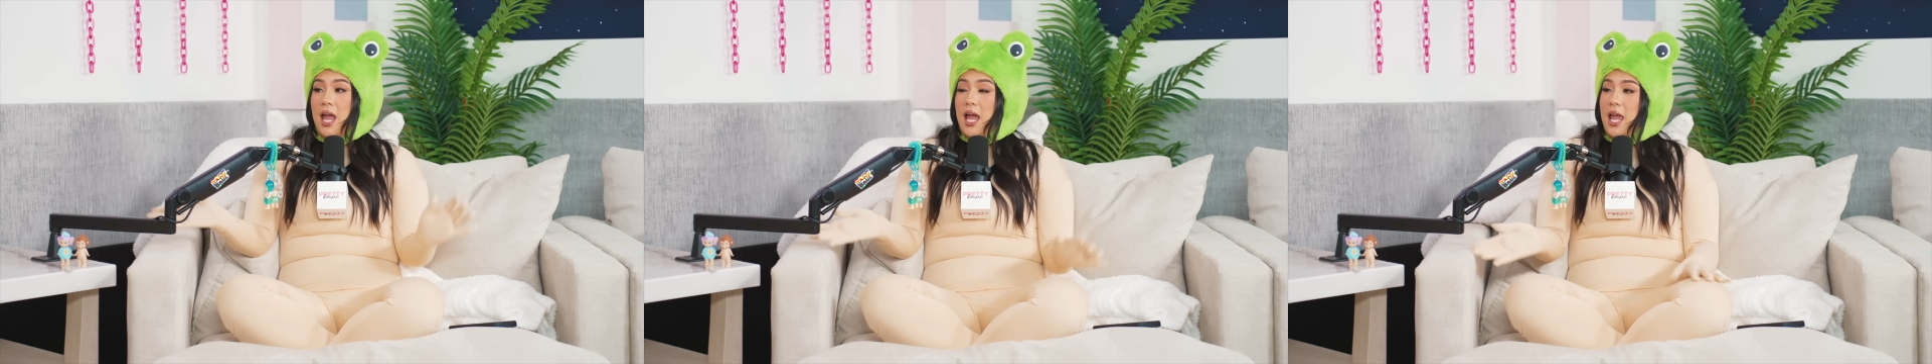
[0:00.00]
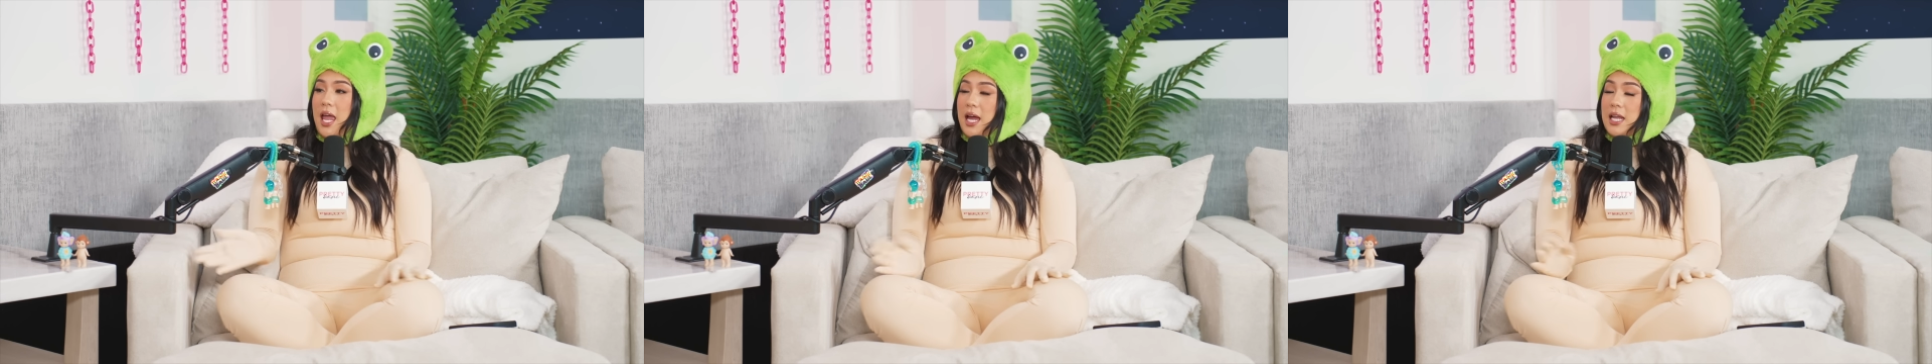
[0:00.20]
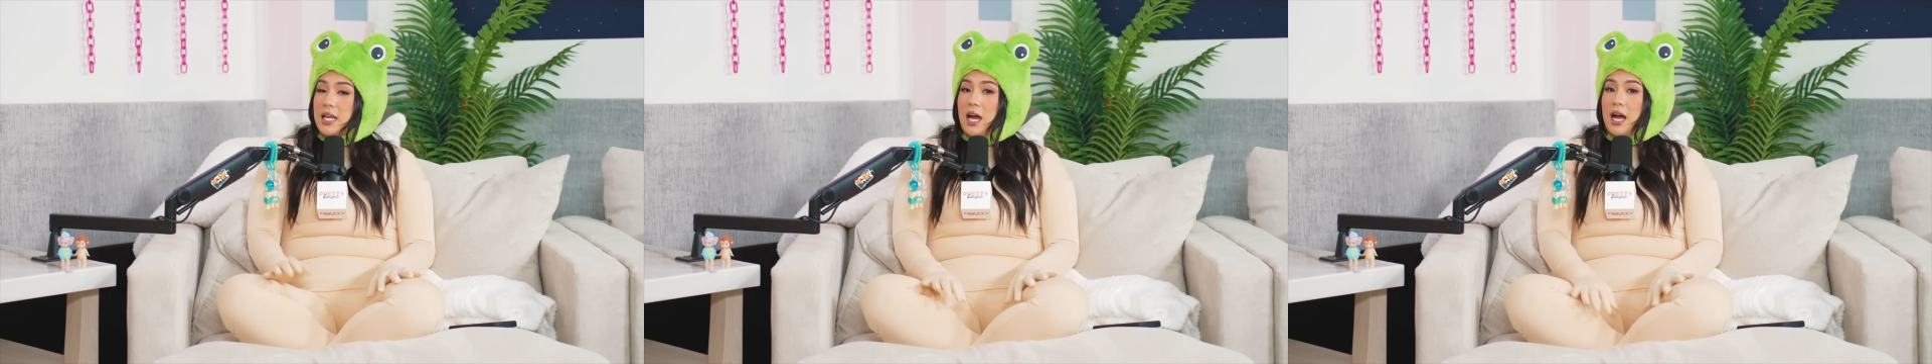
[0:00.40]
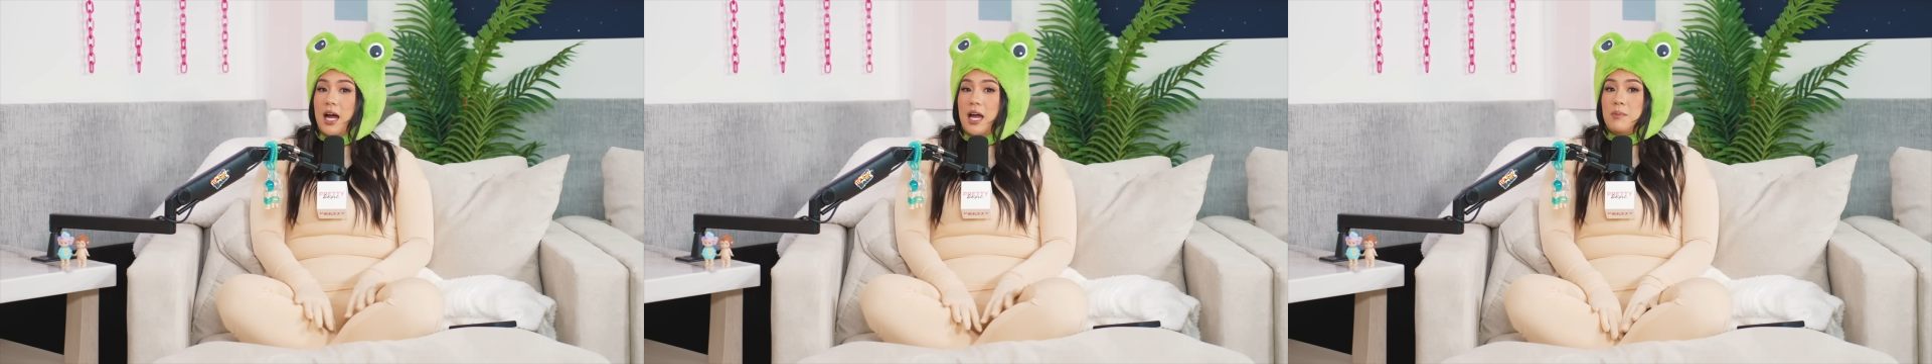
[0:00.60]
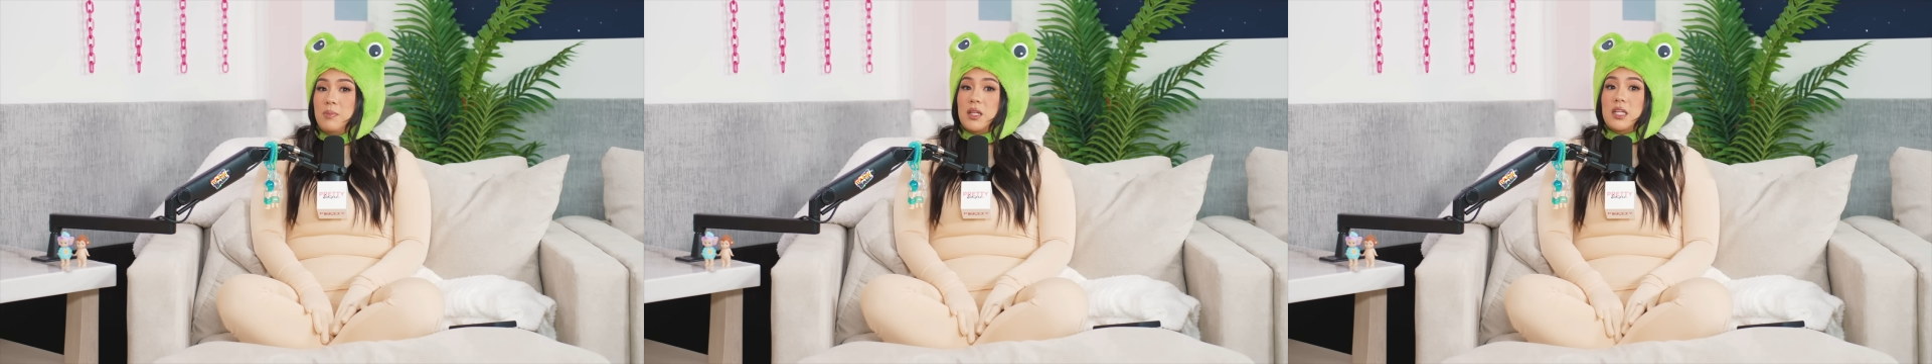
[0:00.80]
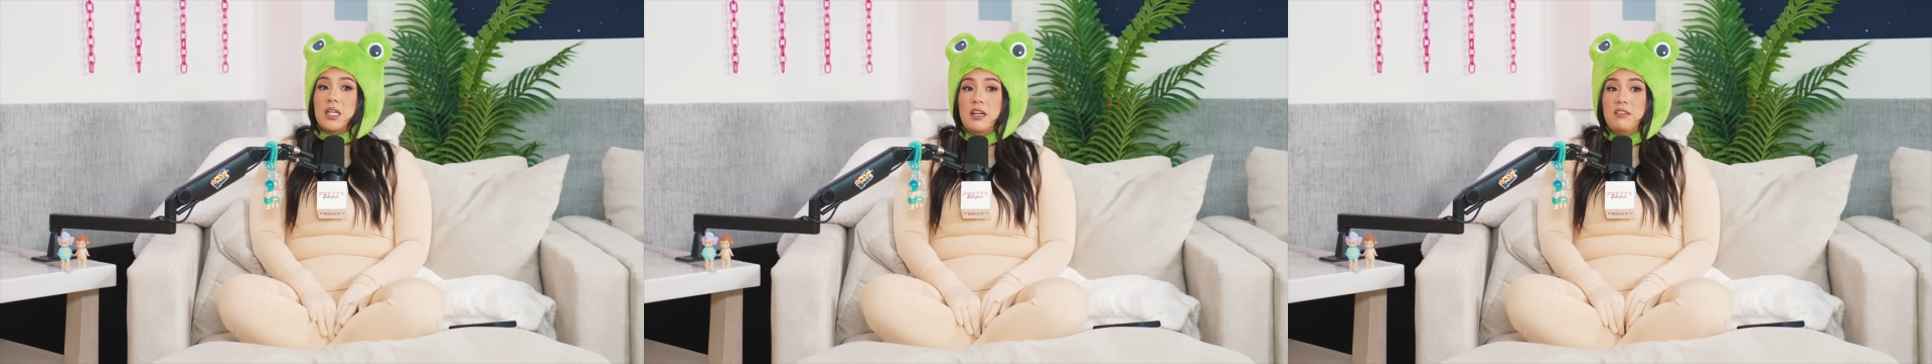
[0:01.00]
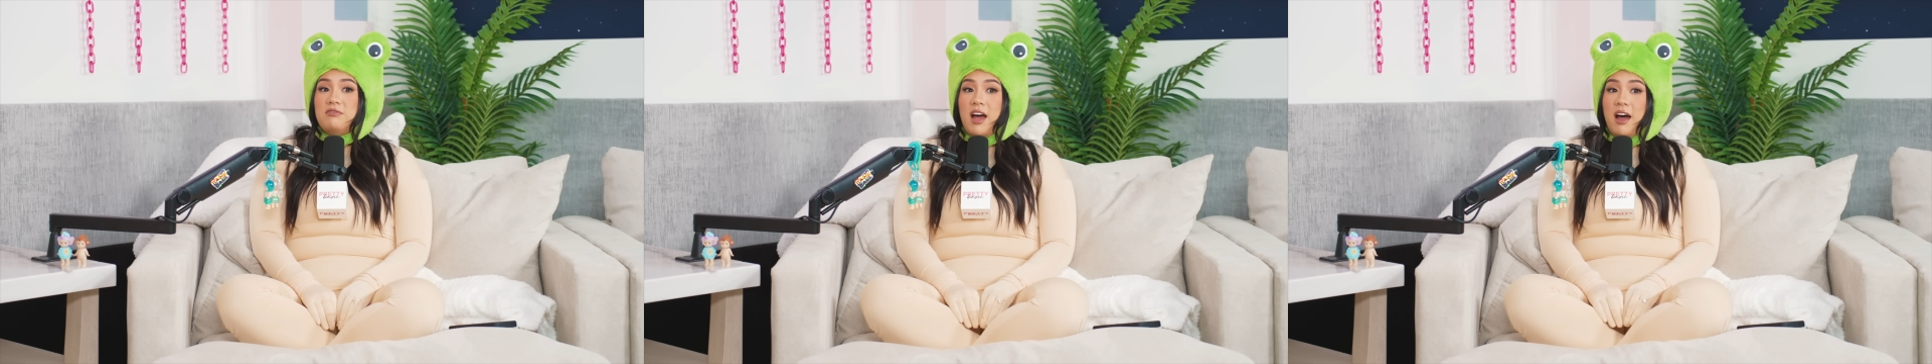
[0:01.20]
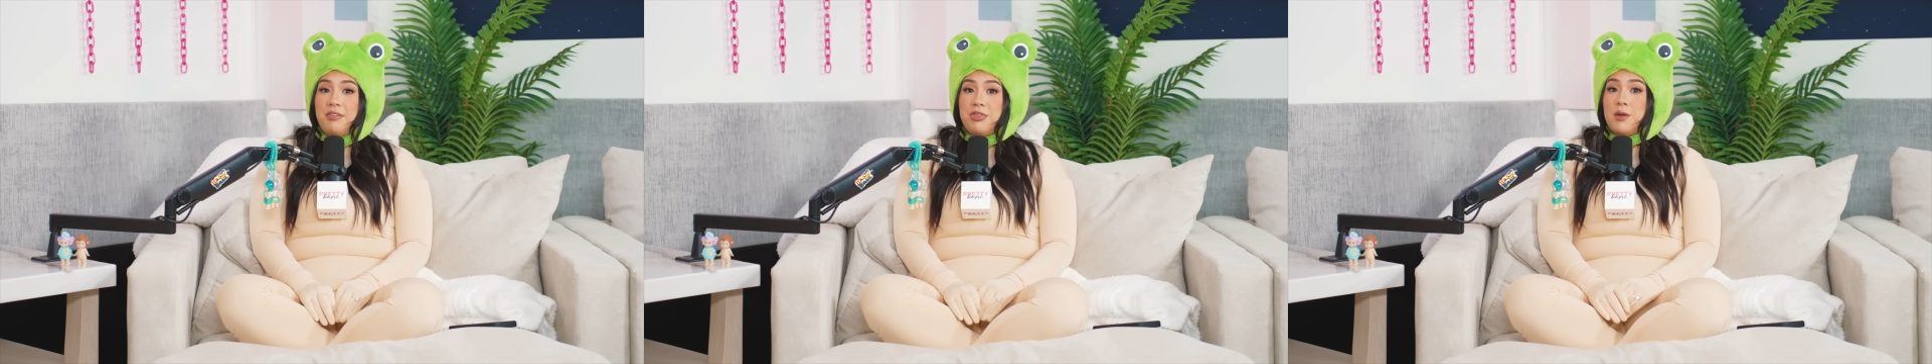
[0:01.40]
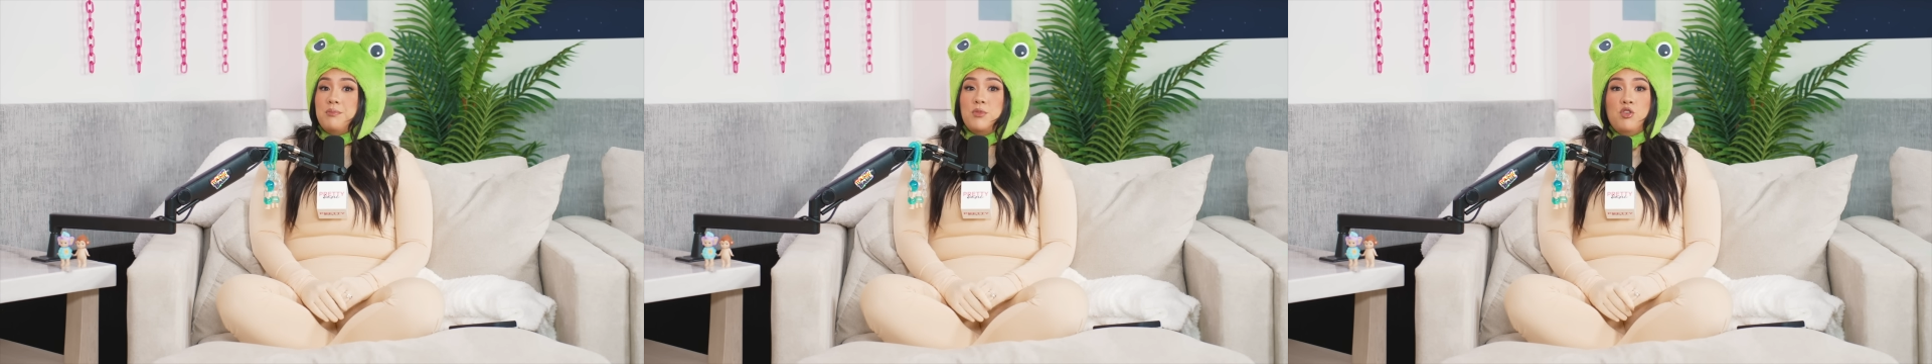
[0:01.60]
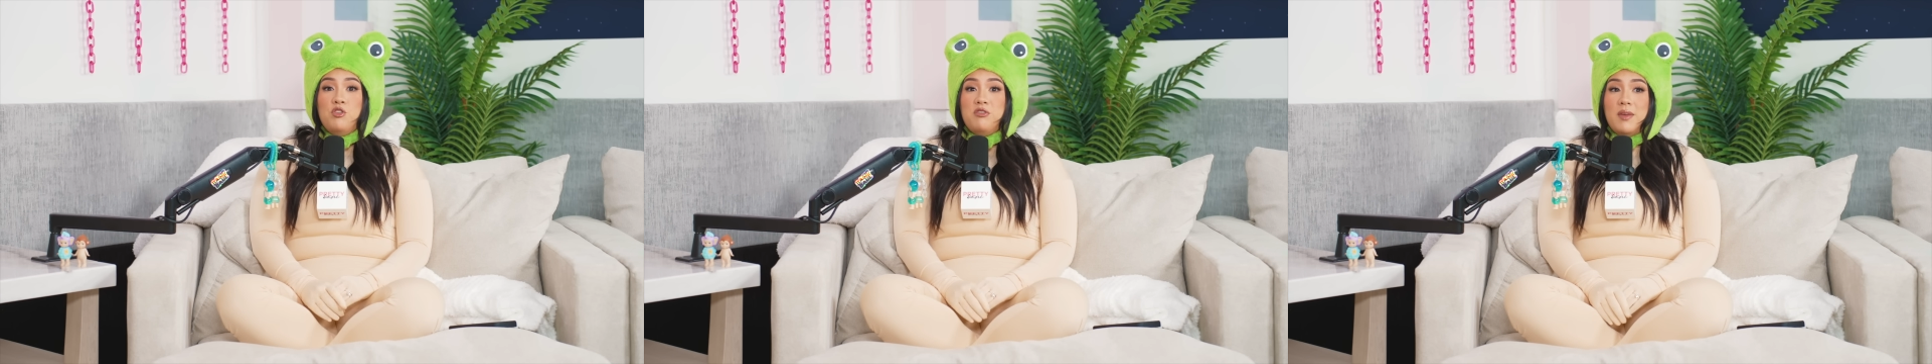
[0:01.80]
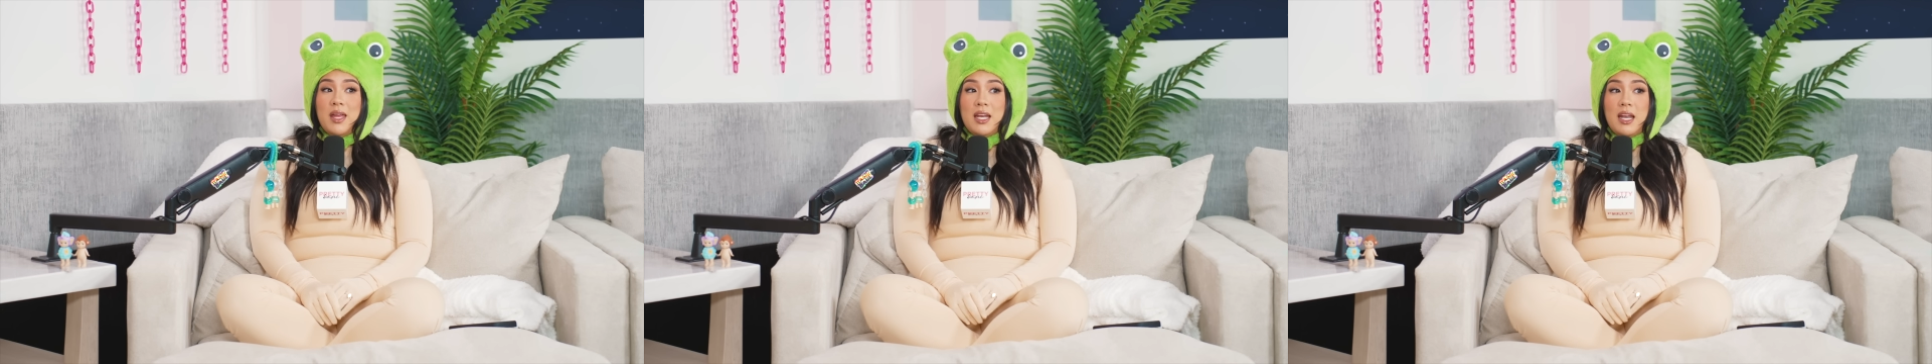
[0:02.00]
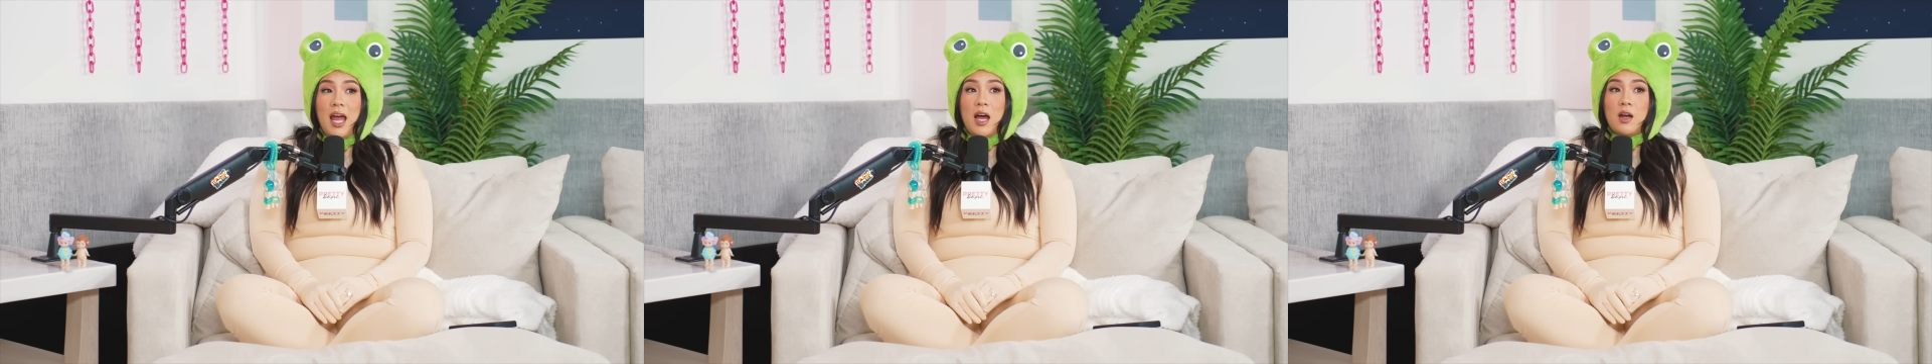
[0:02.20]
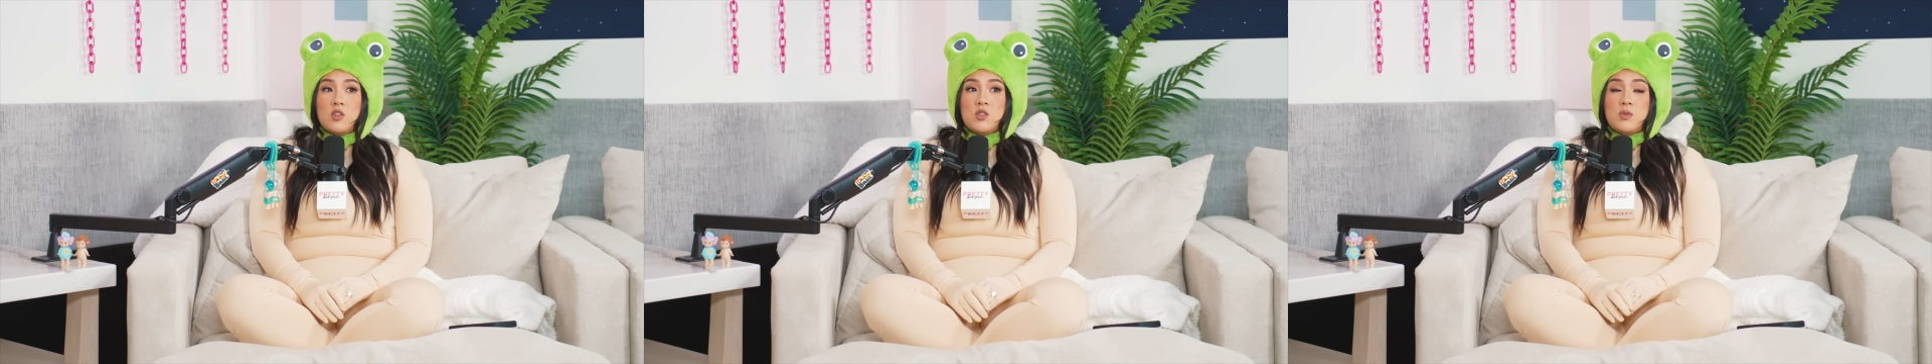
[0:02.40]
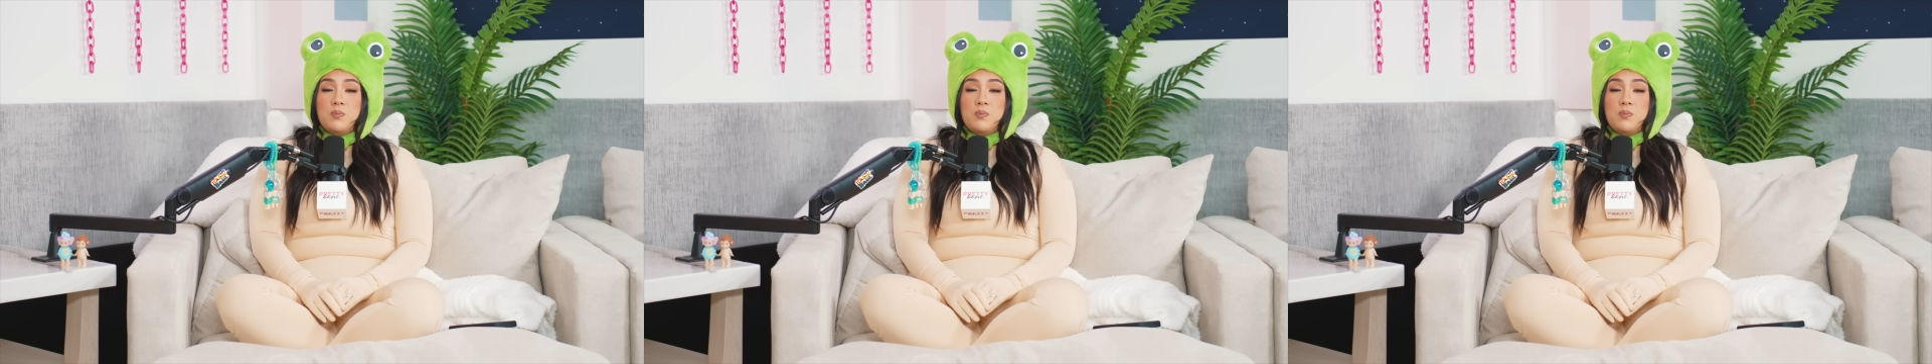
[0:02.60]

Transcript: and I believe that the movement has